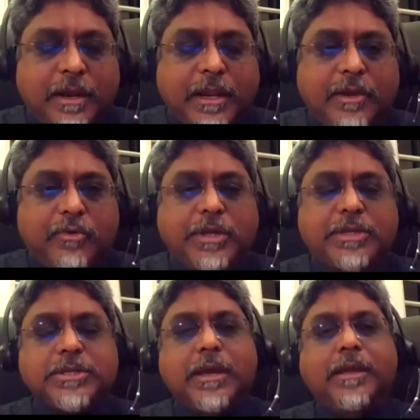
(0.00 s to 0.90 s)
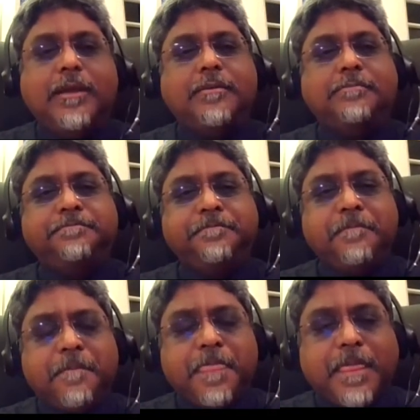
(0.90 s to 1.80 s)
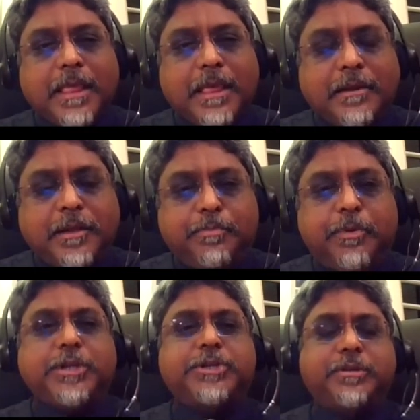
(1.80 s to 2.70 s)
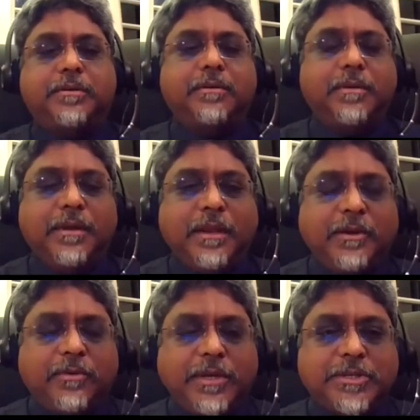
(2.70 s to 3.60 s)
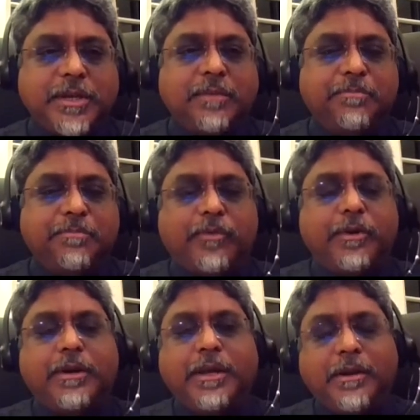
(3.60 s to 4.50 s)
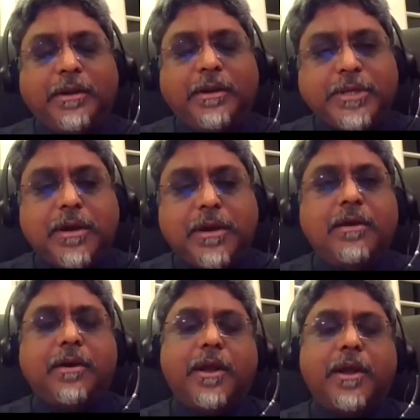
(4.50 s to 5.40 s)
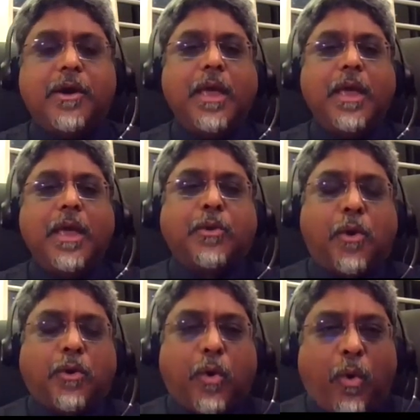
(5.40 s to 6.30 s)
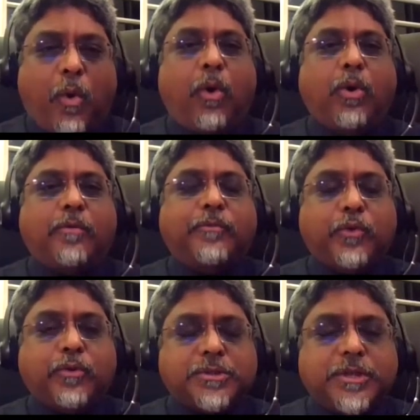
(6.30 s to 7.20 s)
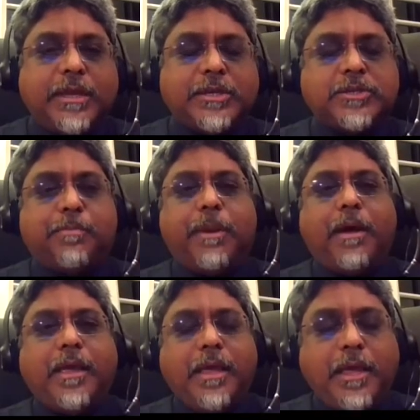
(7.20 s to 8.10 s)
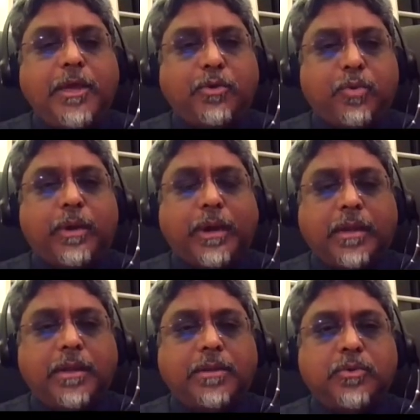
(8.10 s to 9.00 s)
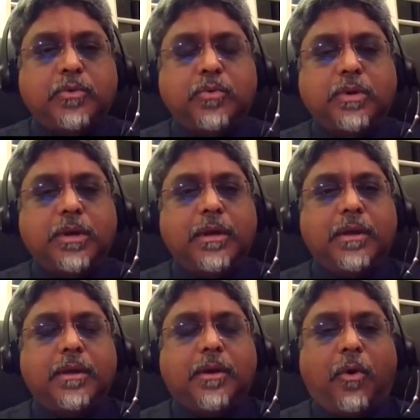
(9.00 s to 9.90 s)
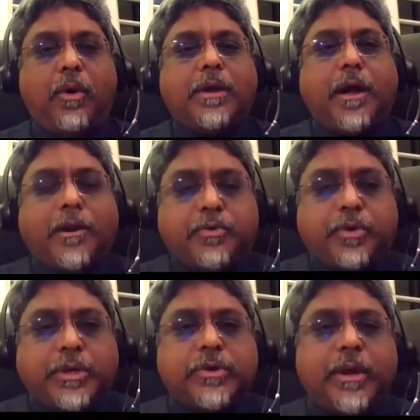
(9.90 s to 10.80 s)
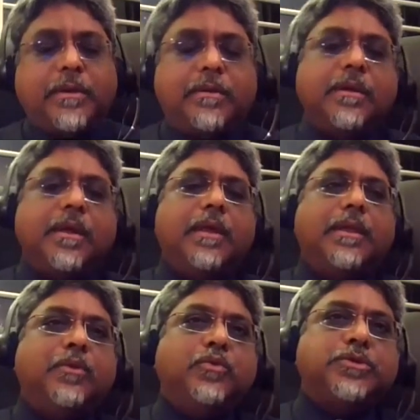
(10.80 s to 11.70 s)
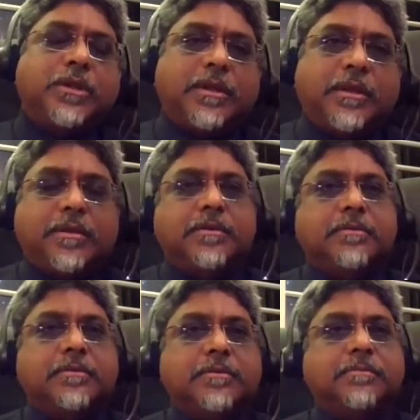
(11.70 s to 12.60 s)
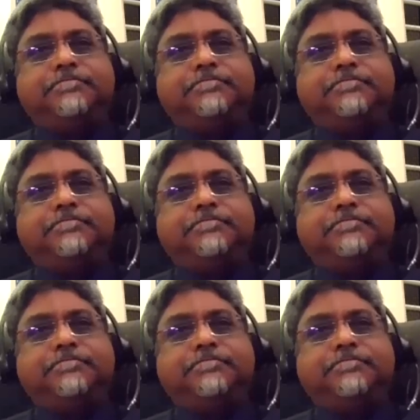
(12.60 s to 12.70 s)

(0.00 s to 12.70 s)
increase in depression, increase in poverty, increasing hunger. Now, not all of those things apply equally to all countries, right? New Zealand,